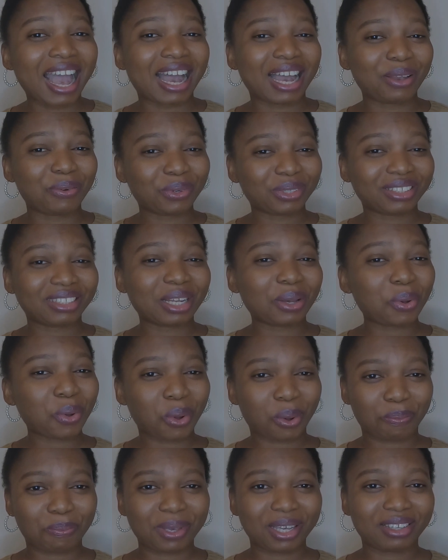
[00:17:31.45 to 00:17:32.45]
I was now
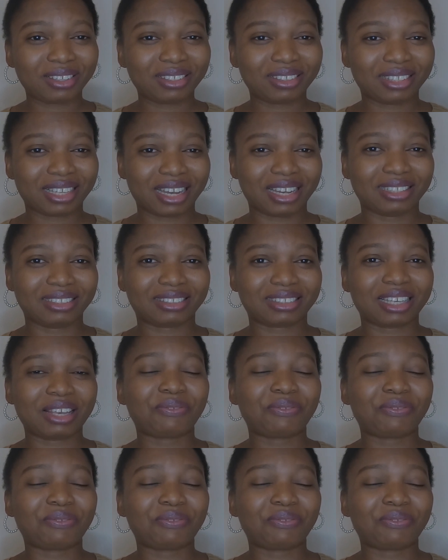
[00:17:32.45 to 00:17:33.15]
hoping that